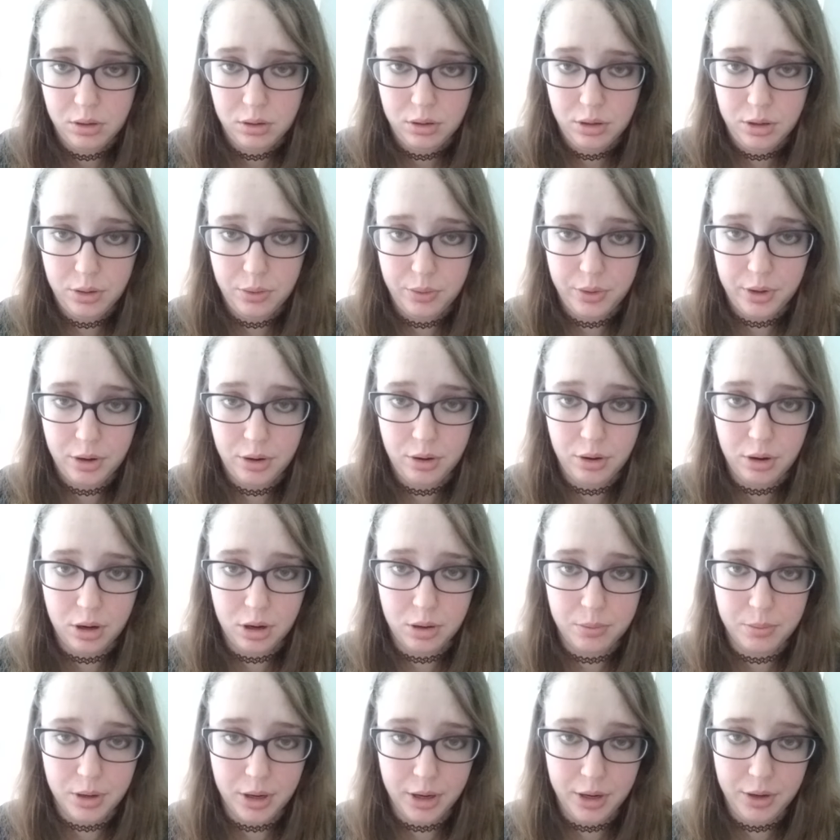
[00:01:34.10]
you know, they're not
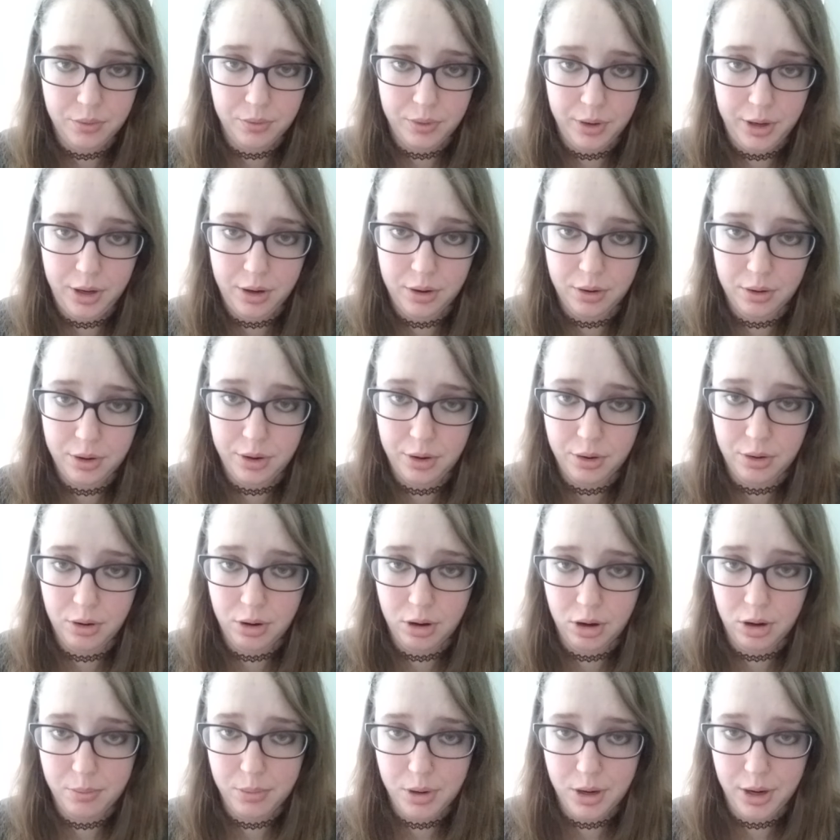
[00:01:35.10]
a mind reader, you're
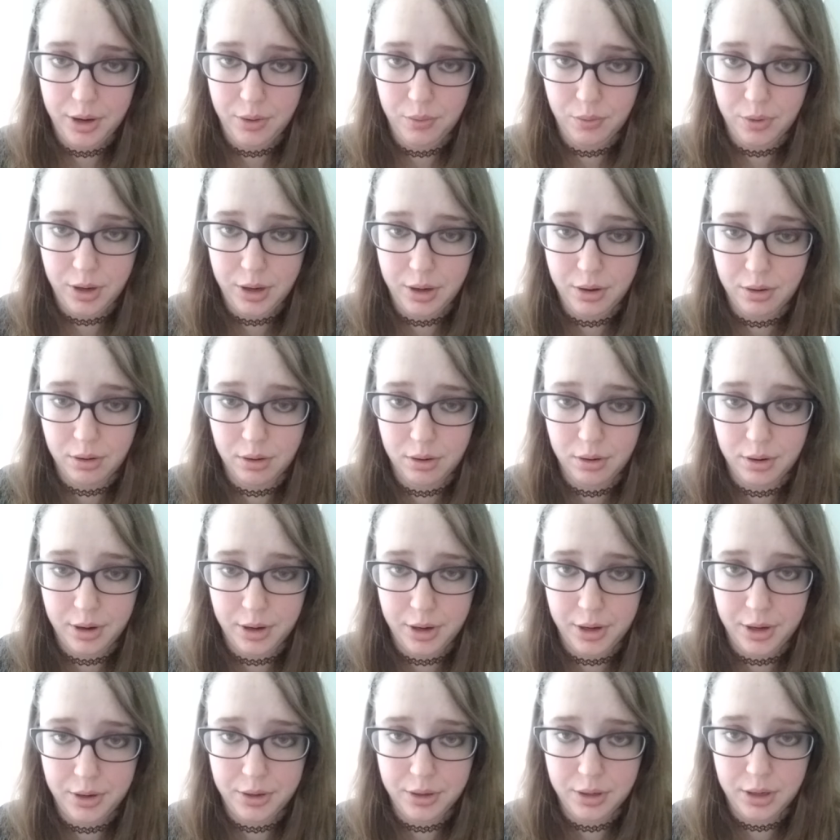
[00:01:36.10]
not a mind reader,
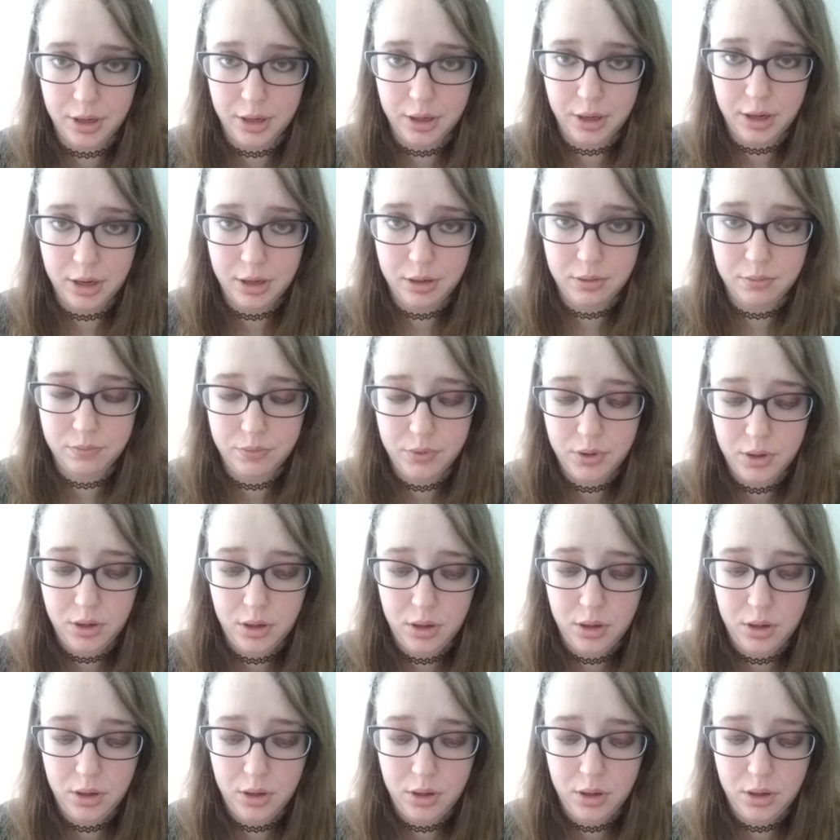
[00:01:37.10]
and it can